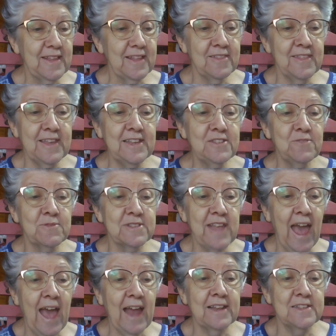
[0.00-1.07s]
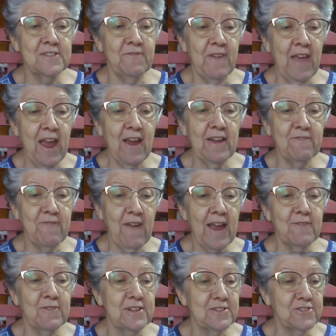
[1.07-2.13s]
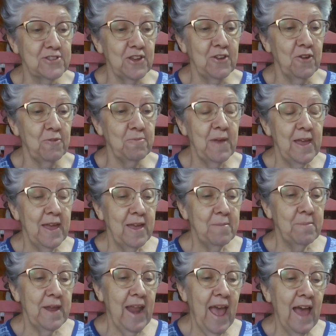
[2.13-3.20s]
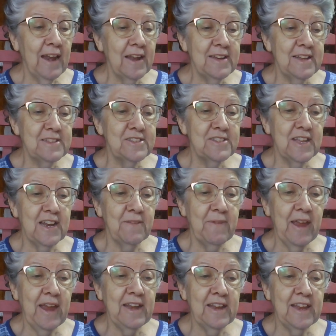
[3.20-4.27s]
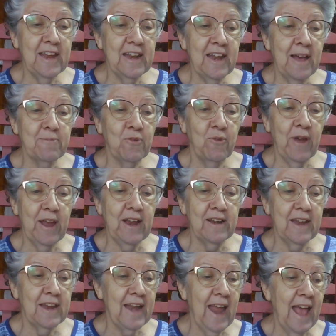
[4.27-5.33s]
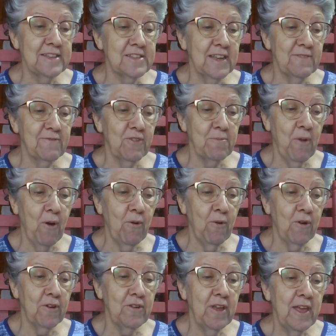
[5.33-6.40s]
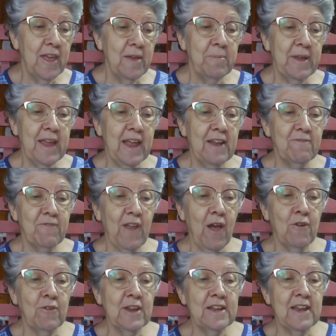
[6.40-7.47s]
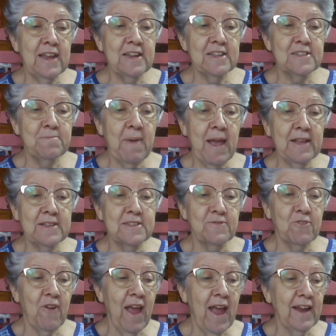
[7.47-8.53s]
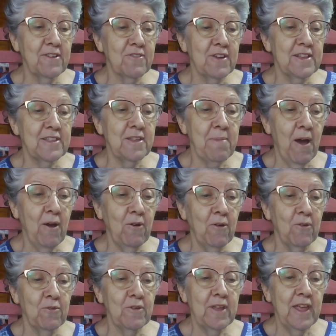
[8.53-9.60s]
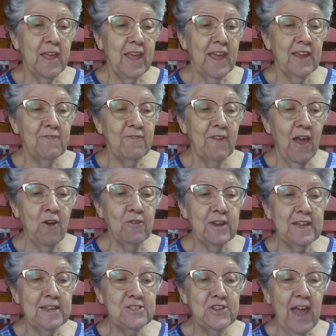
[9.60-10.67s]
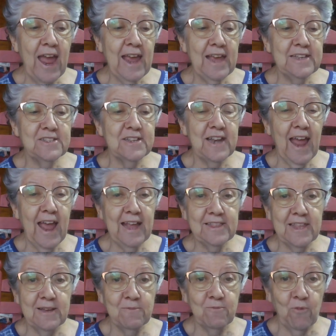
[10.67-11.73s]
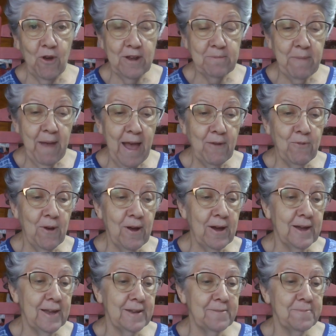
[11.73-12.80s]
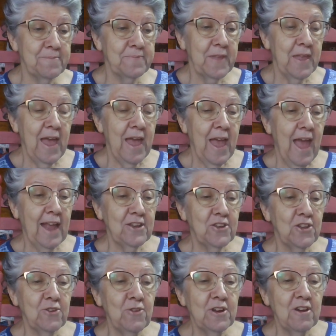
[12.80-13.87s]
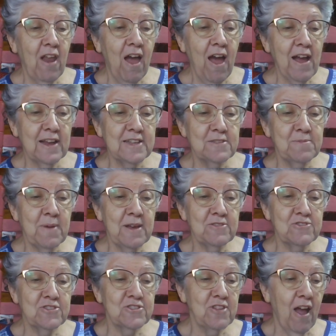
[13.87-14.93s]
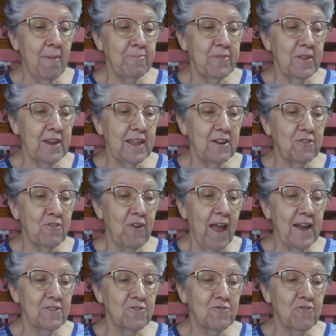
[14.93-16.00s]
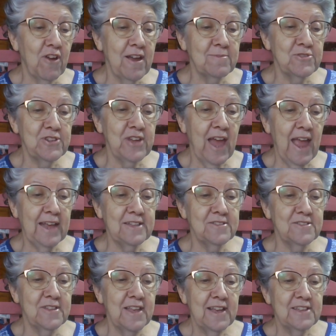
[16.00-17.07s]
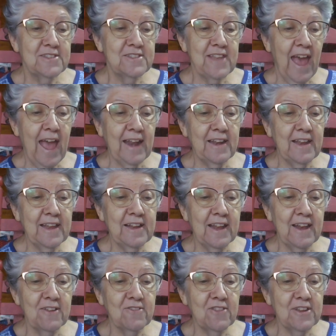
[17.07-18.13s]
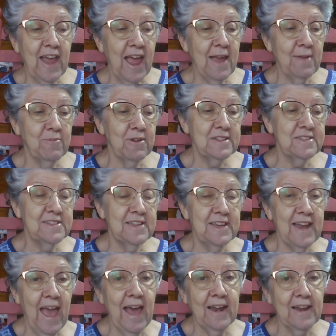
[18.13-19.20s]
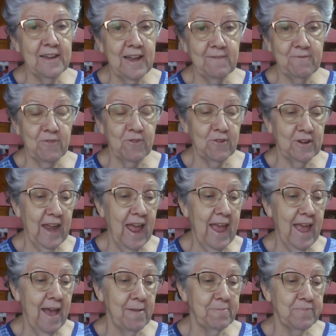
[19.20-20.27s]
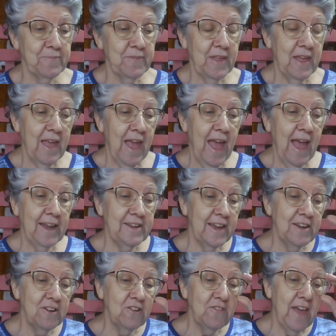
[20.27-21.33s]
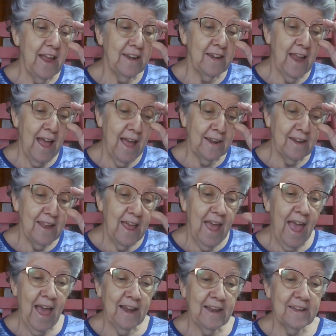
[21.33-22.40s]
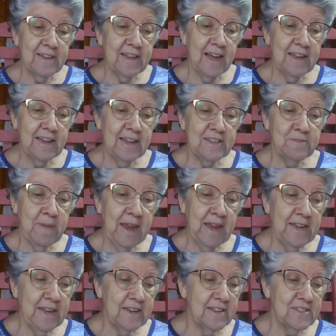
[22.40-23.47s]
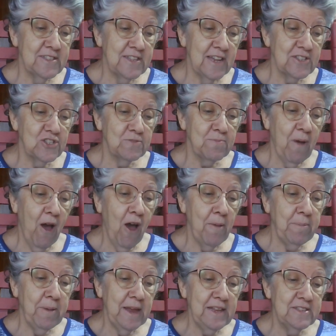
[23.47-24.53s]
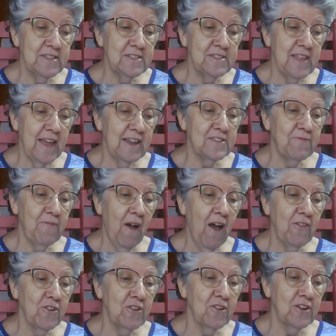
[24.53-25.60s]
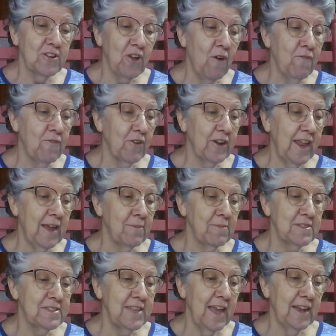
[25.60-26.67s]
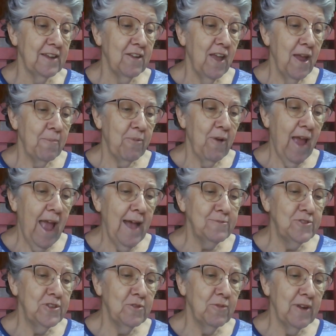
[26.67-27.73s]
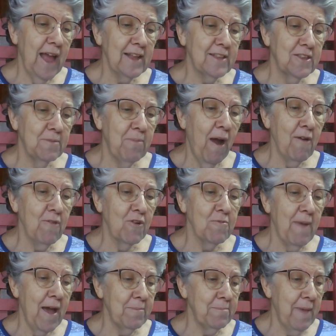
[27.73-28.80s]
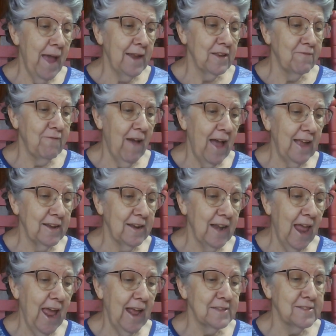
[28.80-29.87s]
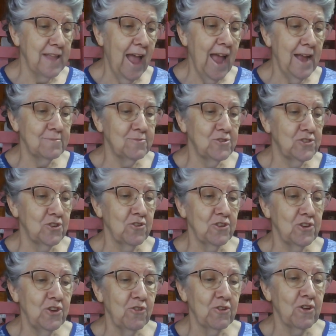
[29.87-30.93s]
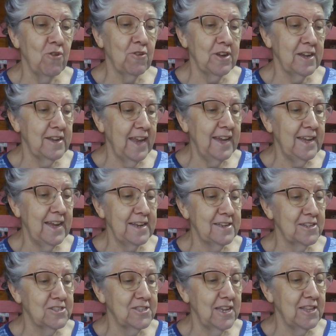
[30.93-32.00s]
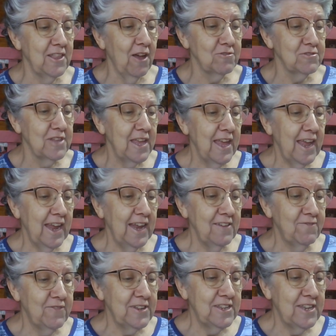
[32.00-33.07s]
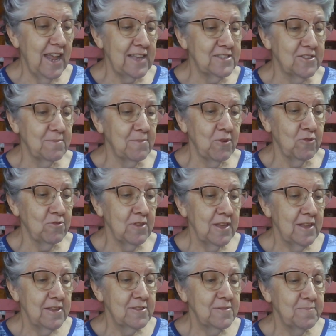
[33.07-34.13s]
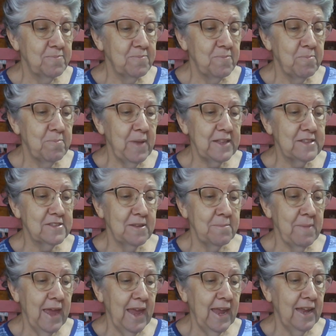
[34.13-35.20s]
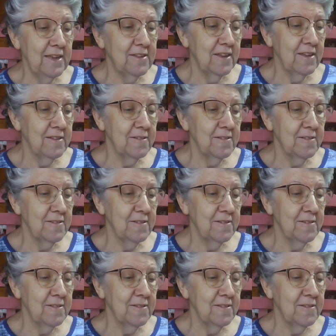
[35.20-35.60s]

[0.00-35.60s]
This was Alan's very favorite soup, but Alan, instead of eating it up quickly and asking for more, began floating little specks of cracker in the bowl. He floated, chased, and ate them one by one. At 2 o'clock, his mother stopped the little cracker crumb chase, sadly cleared the table, and sent Alan up for a nap. At dinner that night, Alan cut his meat into such small pieces that his father looked over at him and said, "Perhaps you would like to borrow my magnifying glass. I am sure you are going to need it to see those infinitesimal bits of meat."